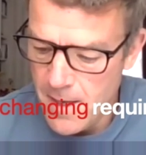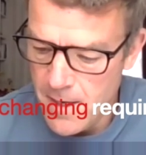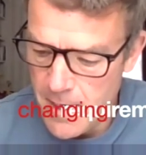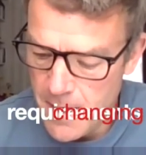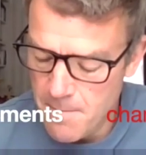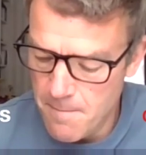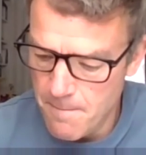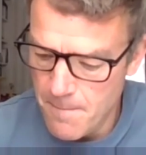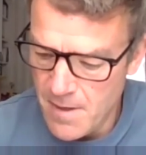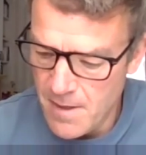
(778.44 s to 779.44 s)

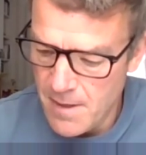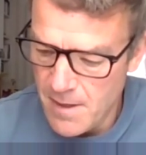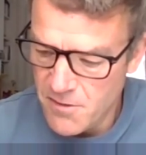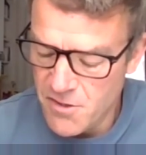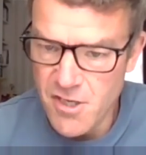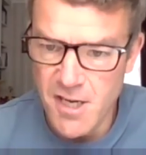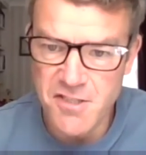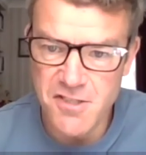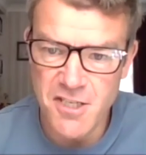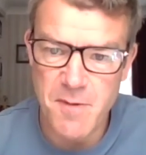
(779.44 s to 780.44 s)
Um,
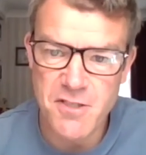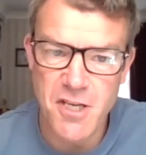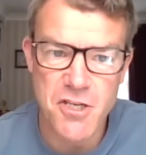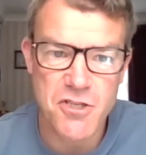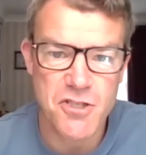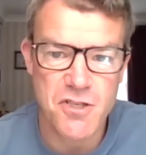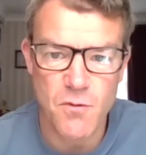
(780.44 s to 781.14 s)
society's expectations